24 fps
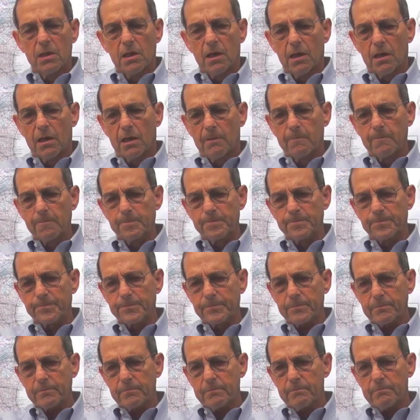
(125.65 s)
Um,
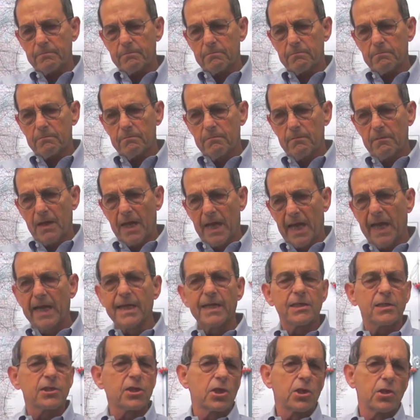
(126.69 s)

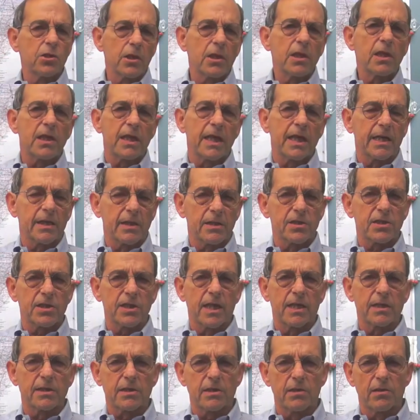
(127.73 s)
and it's a good thing in the
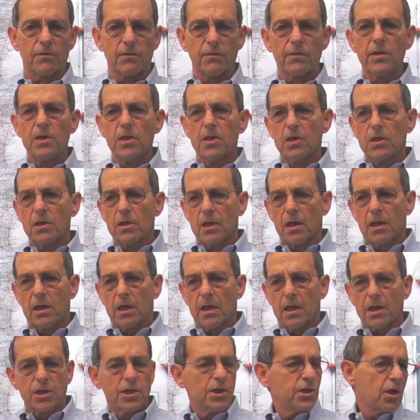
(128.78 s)
sense of
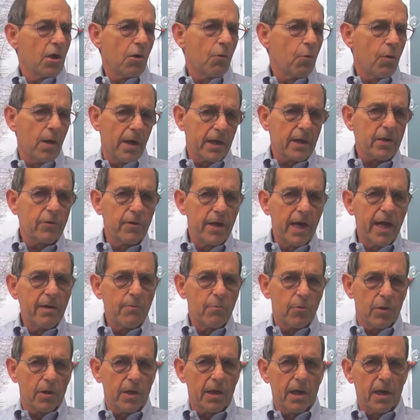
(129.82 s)
uh, you don't want to create
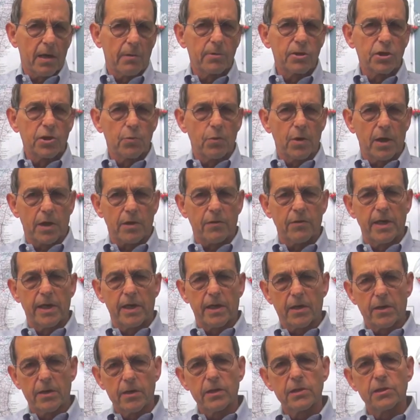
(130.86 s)
more garbage, you want to create
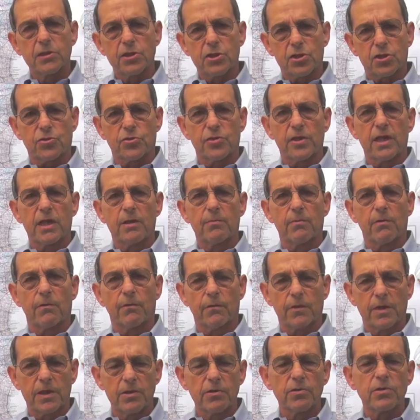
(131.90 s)
a good stream of
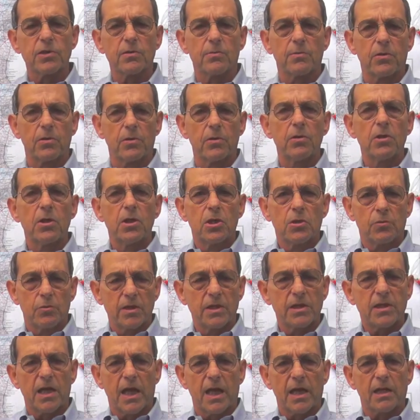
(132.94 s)
reusable,
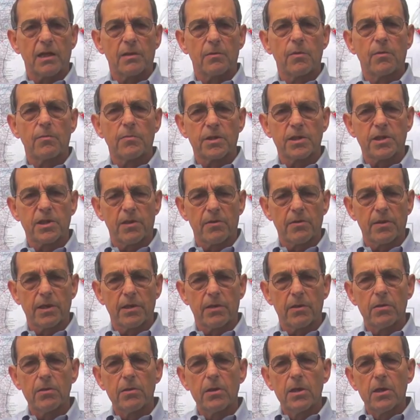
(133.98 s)
recyclable
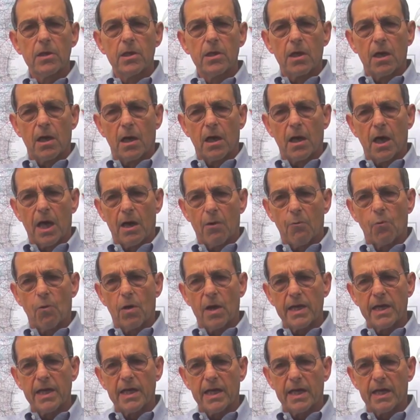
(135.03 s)
material uh, on
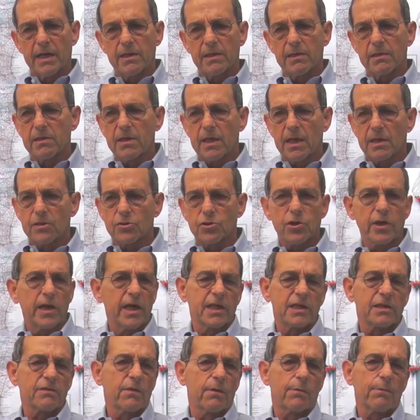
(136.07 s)
one hand and, and,
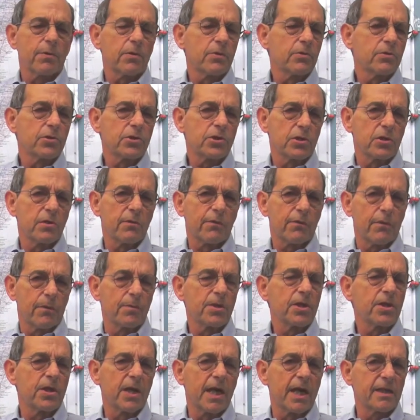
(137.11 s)
transferring pollution from
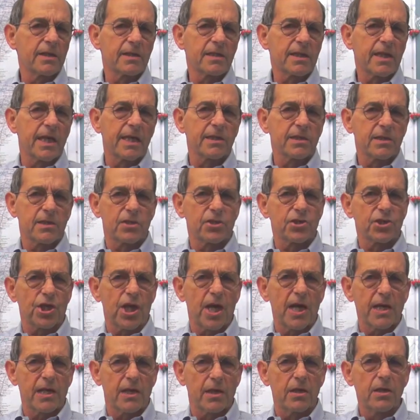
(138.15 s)
the United States to
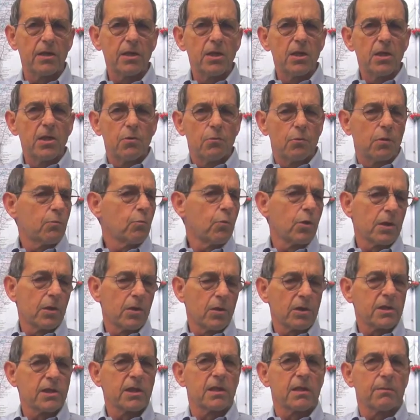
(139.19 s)
China, when one
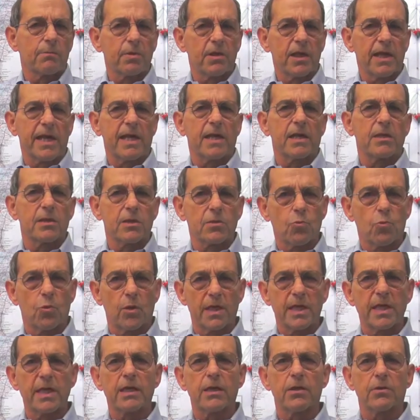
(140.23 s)
looks at the planet as
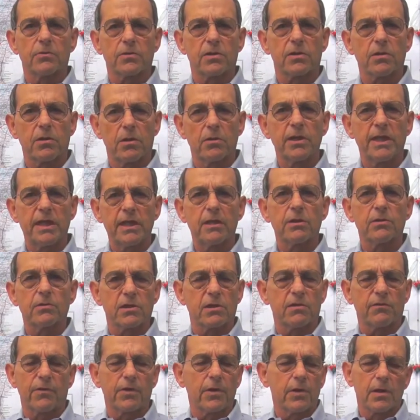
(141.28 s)
one ecos- oh,
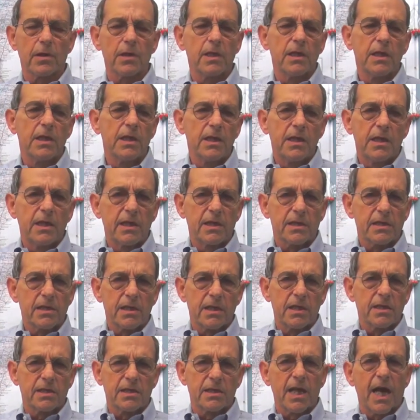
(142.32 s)
ecosphere, is,
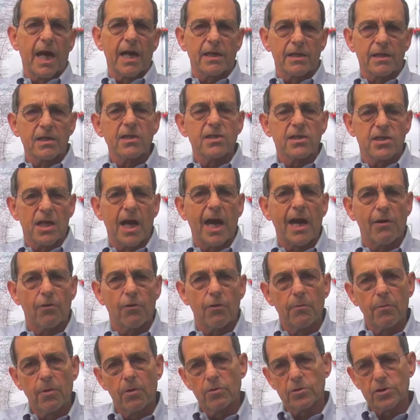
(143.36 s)
is not a
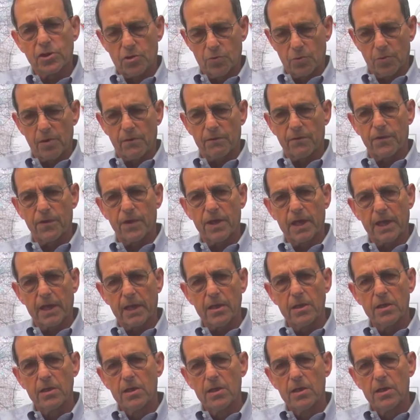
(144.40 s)
desirable sort of thing.